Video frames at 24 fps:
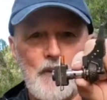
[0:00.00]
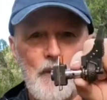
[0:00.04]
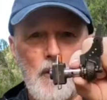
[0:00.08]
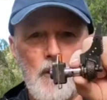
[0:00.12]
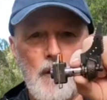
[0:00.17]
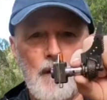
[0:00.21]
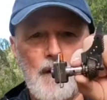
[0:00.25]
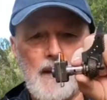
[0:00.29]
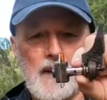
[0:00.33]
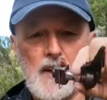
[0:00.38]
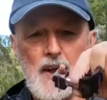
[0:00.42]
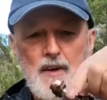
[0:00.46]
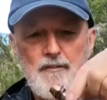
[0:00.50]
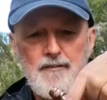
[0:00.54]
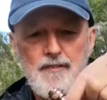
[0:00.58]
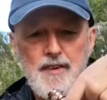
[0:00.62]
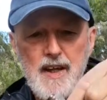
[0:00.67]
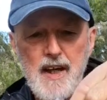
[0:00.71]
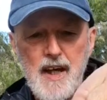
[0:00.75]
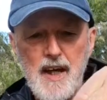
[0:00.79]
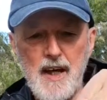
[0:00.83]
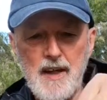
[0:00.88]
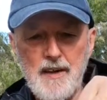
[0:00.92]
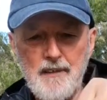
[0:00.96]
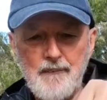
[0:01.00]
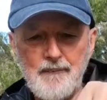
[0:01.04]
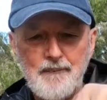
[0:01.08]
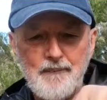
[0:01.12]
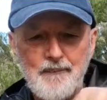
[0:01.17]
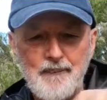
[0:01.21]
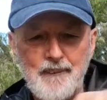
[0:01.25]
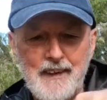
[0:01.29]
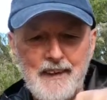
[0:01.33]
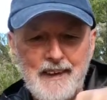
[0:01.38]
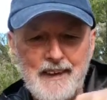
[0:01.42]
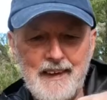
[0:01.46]
or the Kavir,
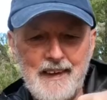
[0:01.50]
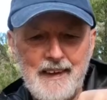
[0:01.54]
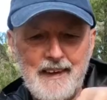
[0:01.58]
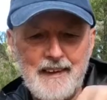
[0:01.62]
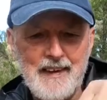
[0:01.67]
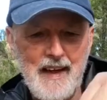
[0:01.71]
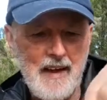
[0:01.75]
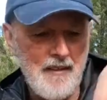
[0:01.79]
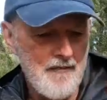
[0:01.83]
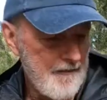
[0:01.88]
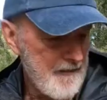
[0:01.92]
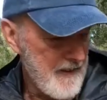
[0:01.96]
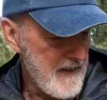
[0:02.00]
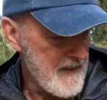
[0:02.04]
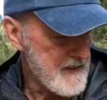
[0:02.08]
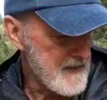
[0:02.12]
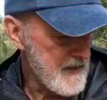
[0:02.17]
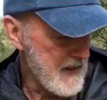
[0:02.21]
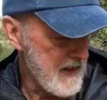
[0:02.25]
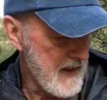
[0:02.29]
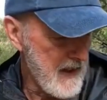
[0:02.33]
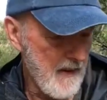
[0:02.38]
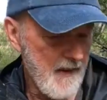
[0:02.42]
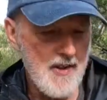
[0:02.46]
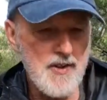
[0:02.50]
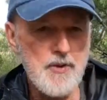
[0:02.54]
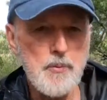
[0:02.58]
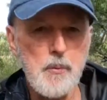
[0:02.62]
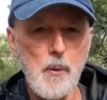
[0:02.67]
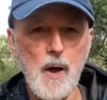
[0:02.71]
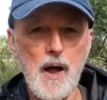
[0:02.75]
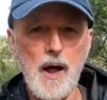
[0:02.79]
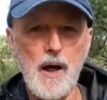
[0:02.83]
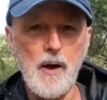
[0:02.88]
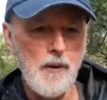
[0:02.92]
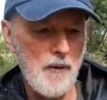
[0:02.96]
that fits in there
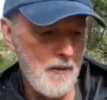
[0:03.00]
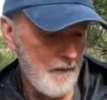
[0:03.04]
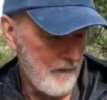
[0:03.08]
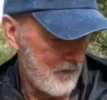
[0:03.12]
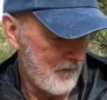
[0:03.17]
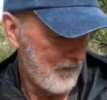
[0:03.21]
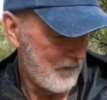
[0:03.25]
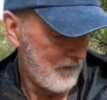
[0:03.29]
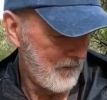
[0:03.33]
as well,